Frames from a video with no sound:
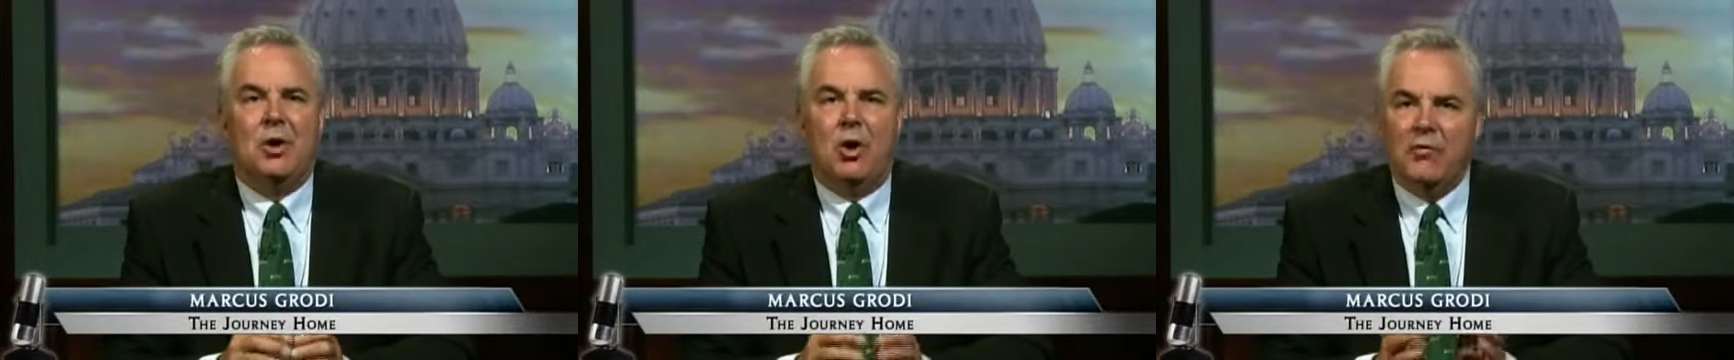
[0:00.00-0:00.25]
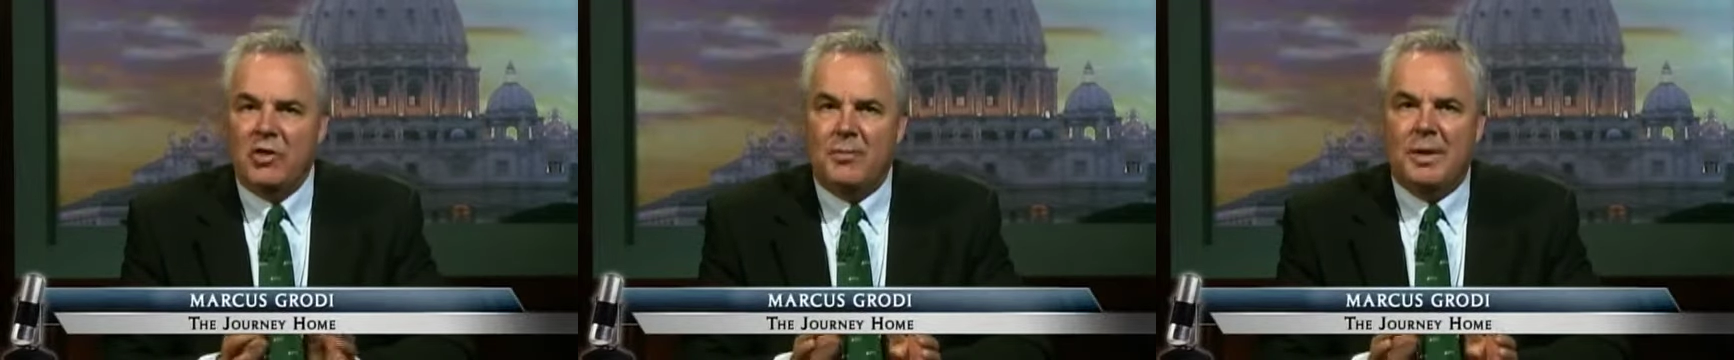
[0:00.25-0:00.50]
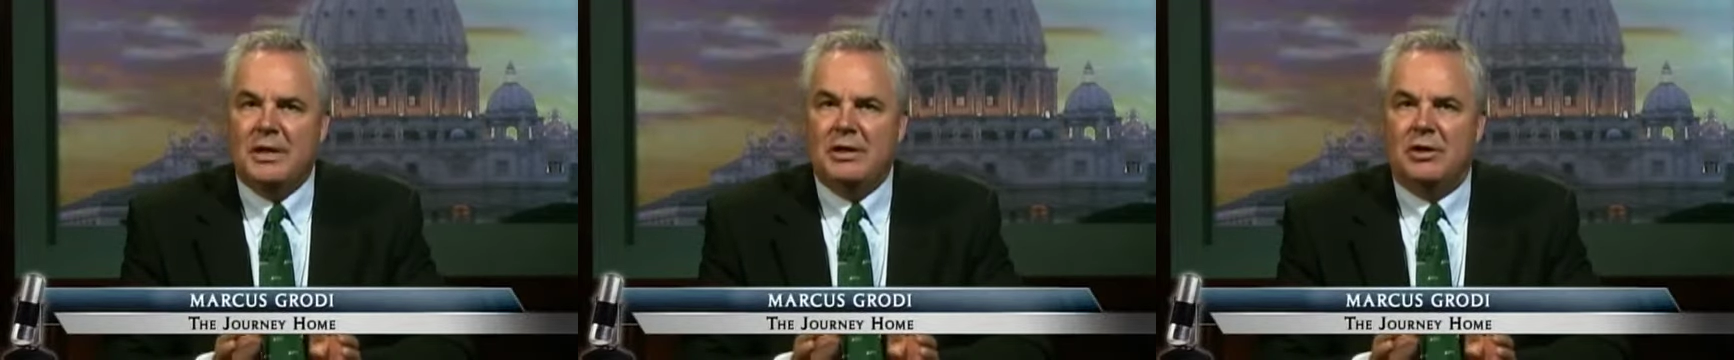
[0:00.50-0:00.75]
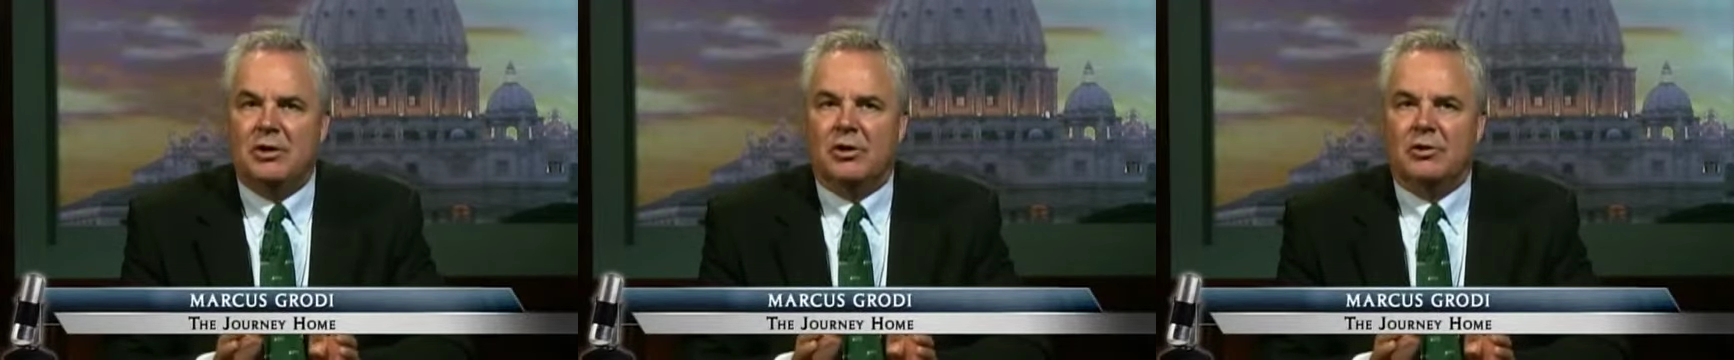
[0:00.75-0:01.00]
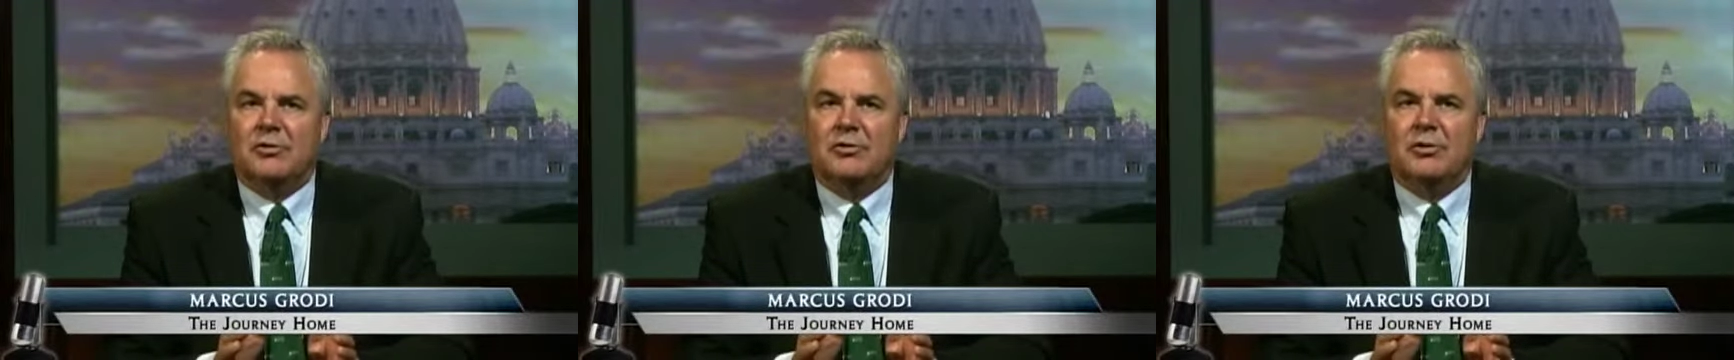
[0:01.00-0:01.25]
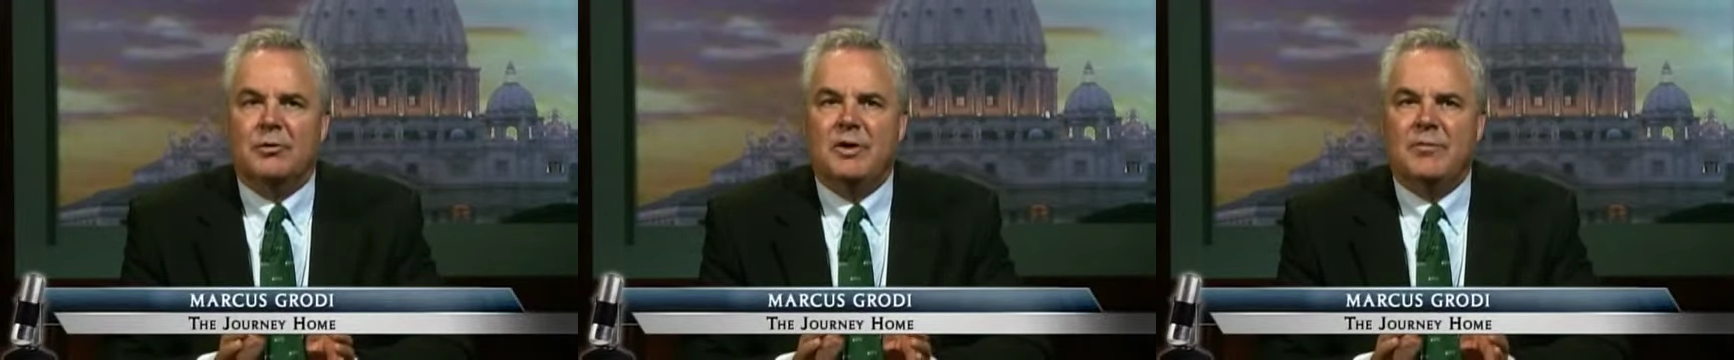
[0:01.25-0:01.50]
Over the many
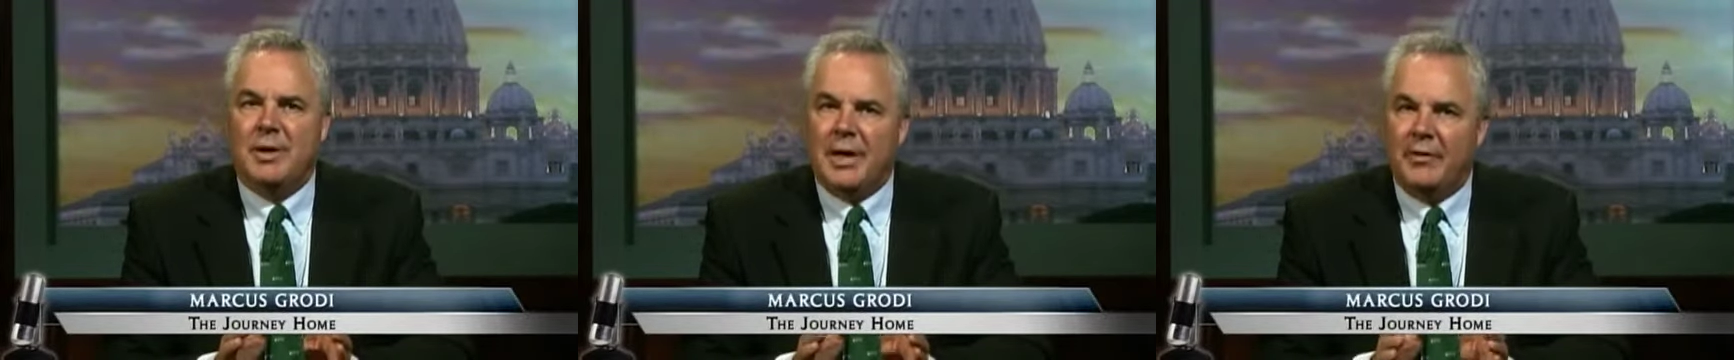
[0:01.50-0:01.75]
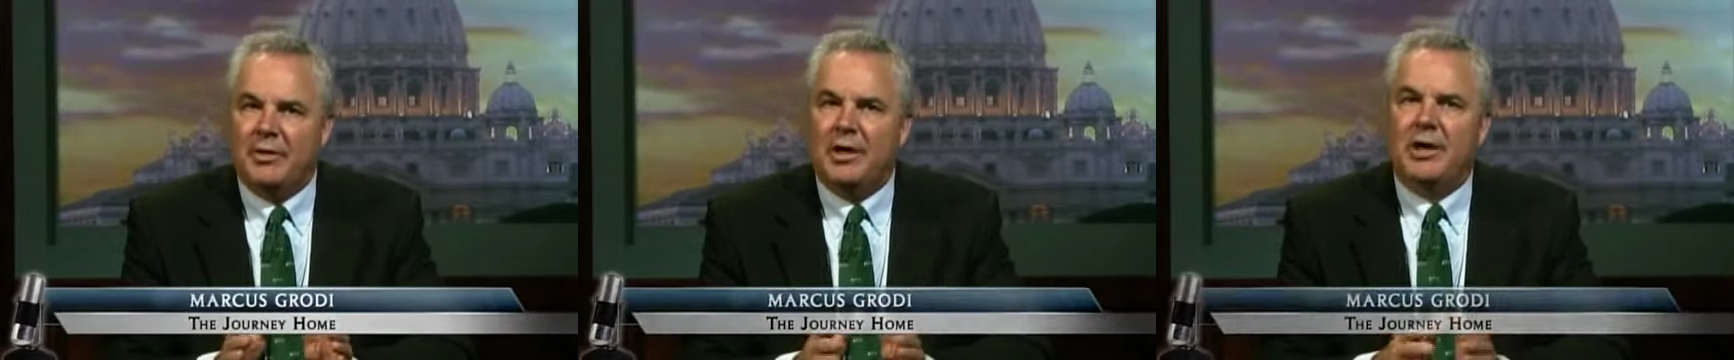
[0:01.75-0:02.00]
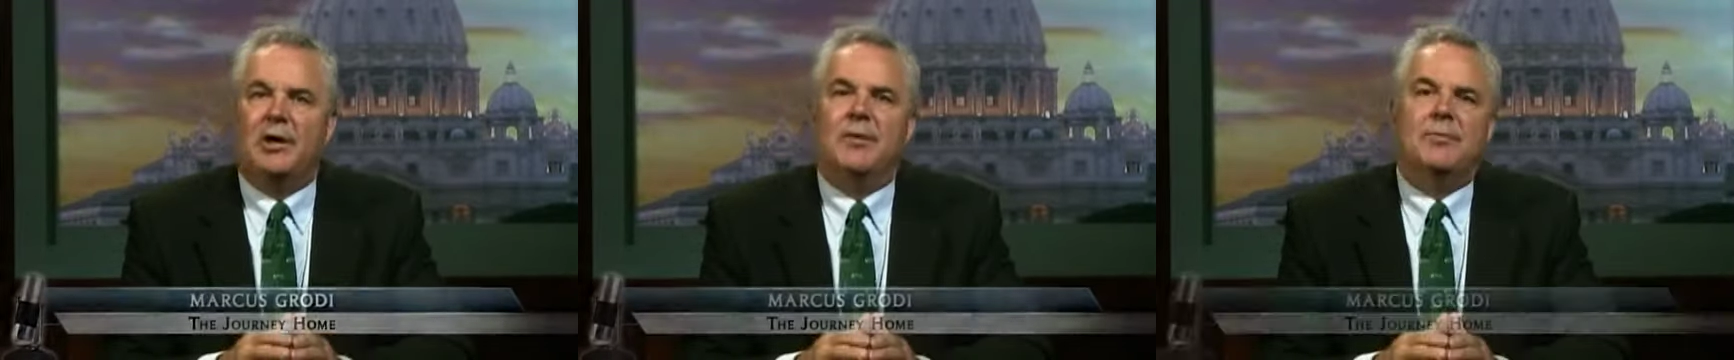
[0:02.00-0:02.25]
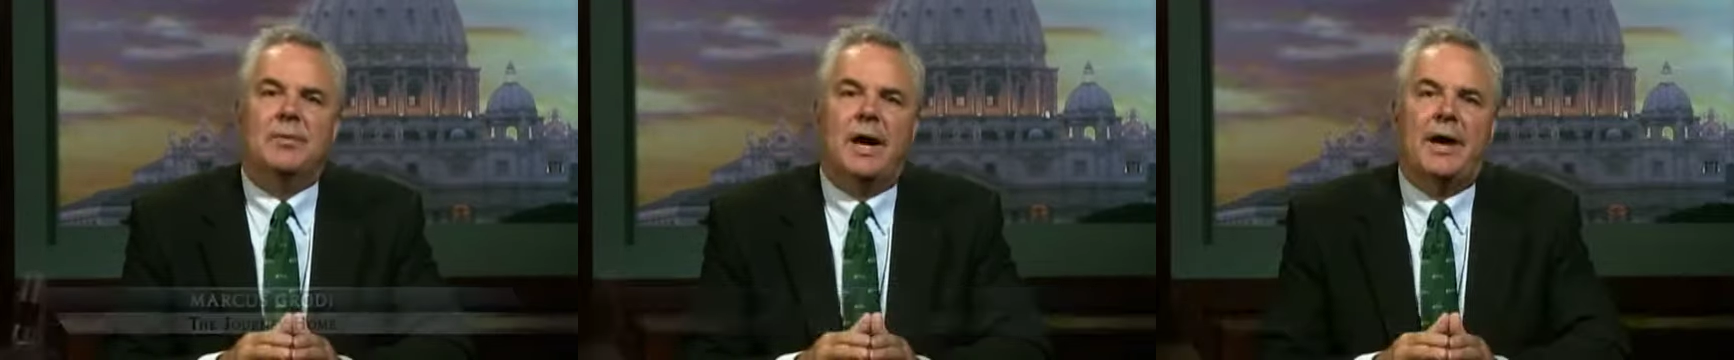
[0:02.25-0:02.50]
years we've been on the air,